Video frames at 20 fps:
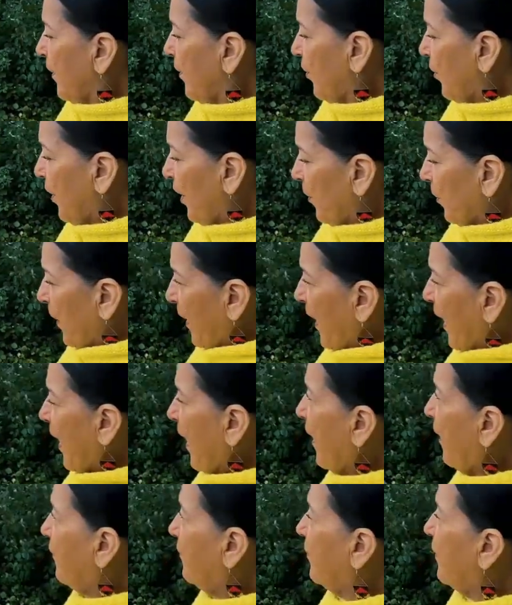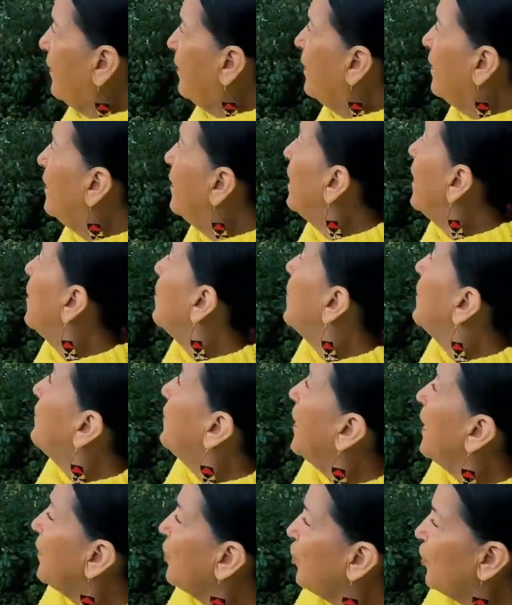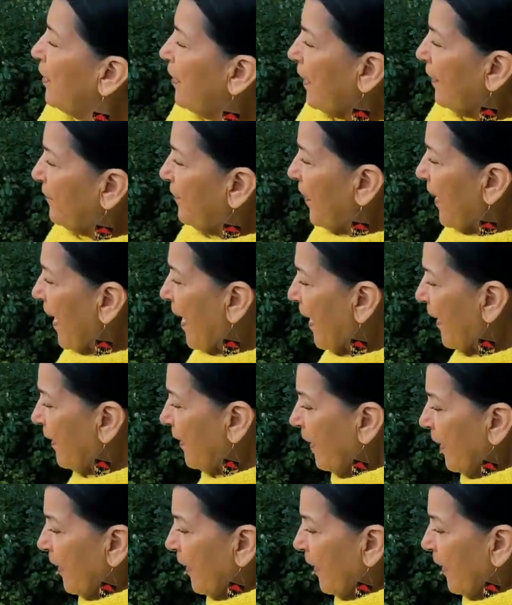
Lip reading: So here we have a reflection of that.